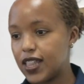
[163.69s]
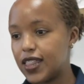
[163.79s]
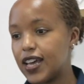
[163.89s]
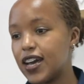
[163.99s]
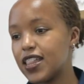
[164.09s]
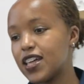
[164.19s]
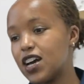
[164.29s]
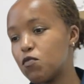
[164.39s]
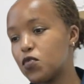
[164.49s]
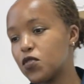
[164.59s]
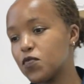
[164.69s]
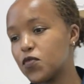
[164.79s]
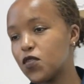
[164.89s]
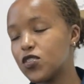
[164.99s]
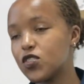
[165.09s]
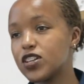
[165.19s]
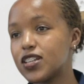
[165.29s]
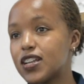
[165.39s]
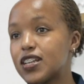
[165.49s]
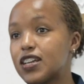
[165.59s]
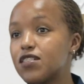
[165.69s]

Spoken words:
The other provision is that